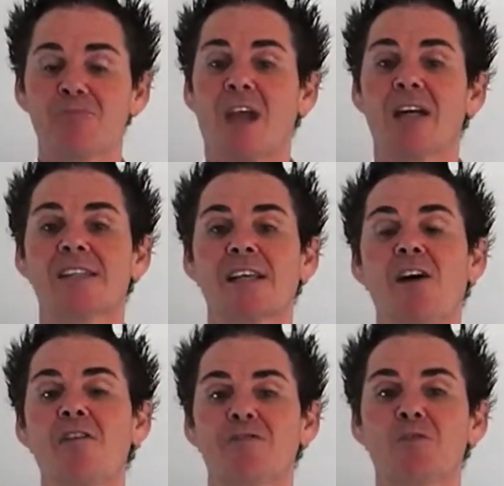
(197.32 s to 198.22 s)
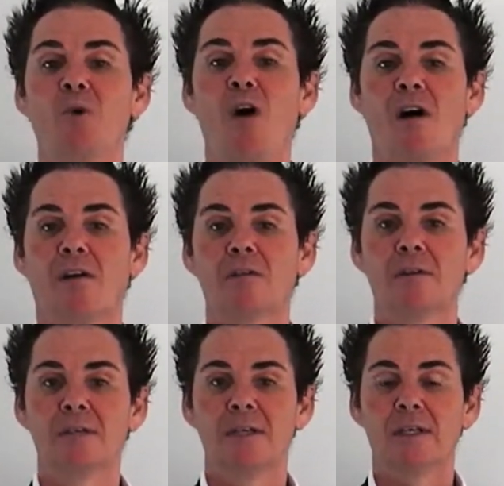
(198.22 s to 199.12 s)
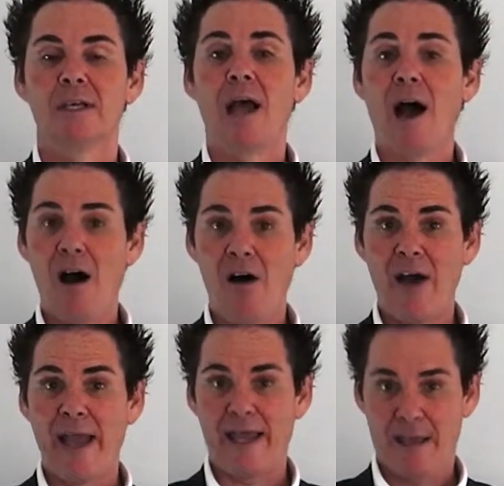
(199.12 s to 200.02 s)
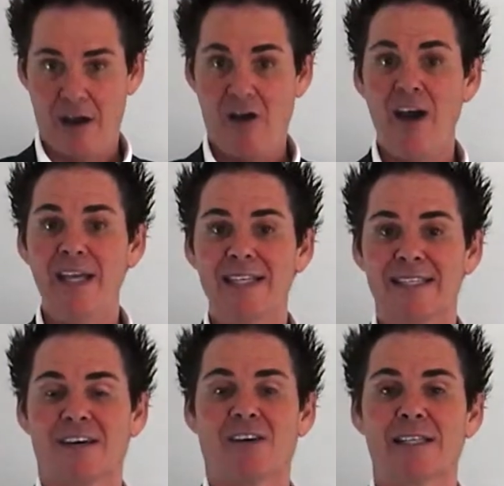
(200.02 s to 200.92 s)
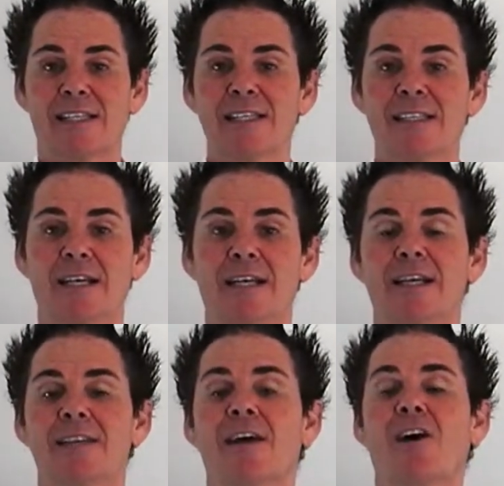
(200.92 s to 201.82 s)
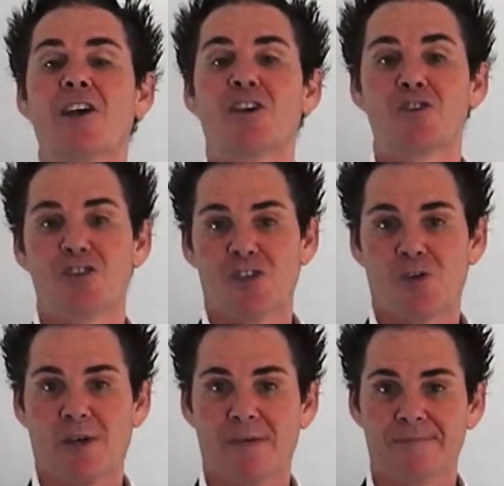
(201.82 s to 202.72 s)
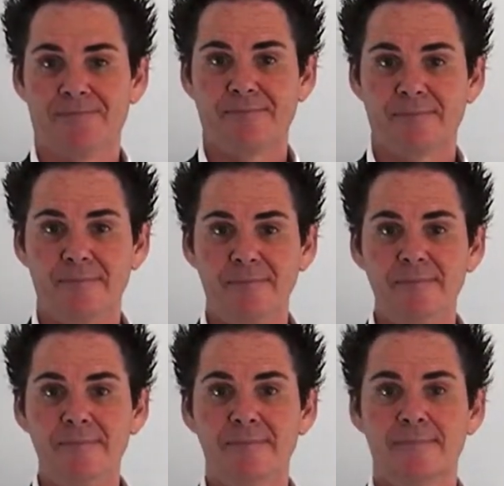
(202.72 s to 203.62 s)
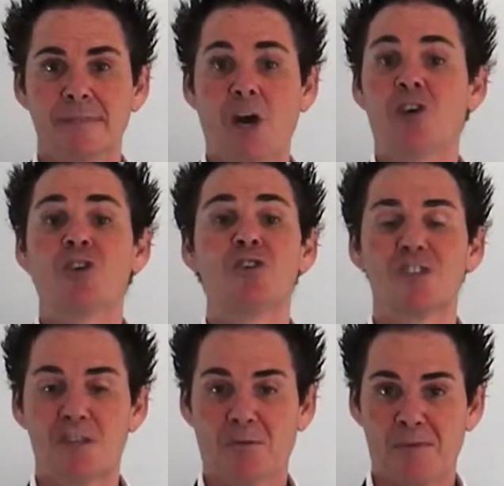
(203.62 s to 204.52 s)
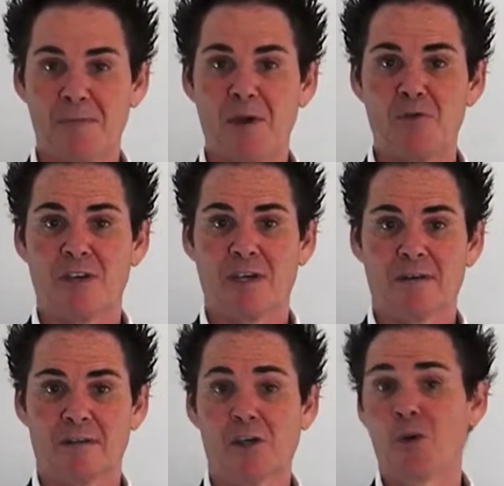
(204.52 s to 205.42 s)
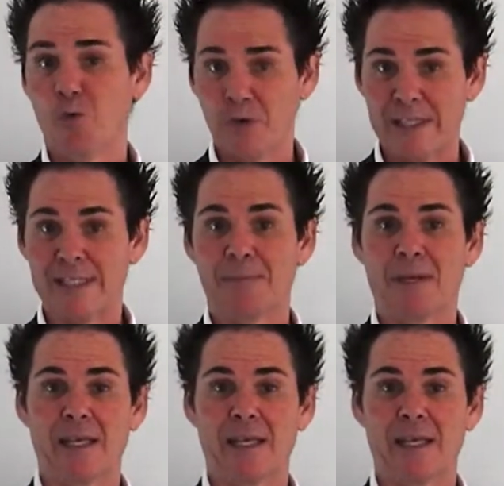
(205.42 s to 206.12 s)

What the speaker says: Until after a while, I decided that I couldn't do it. I couldn't stop smoking, according to me.